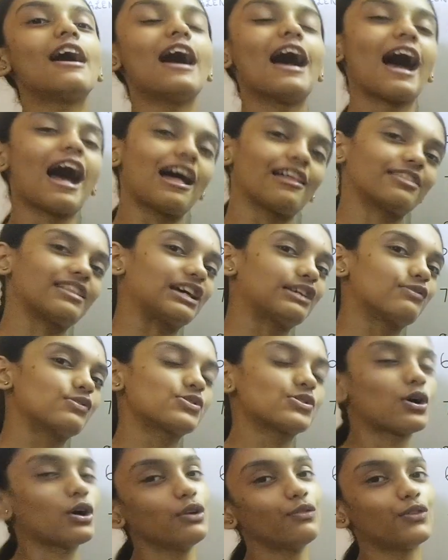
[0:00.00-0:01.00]
And that was
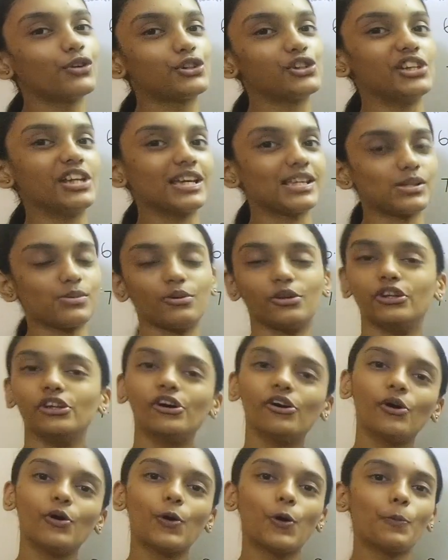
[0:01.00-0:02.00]
all for today's
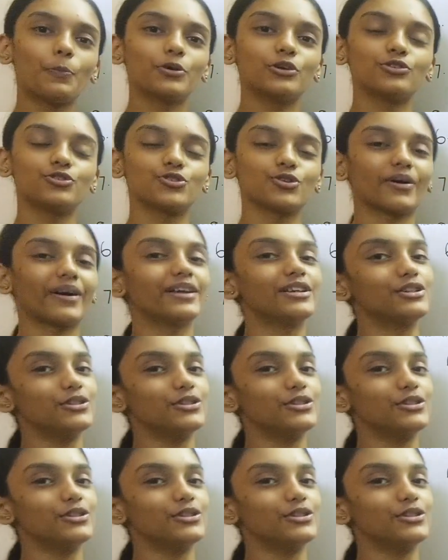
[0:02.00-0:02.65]
video. Hope you enjoyed.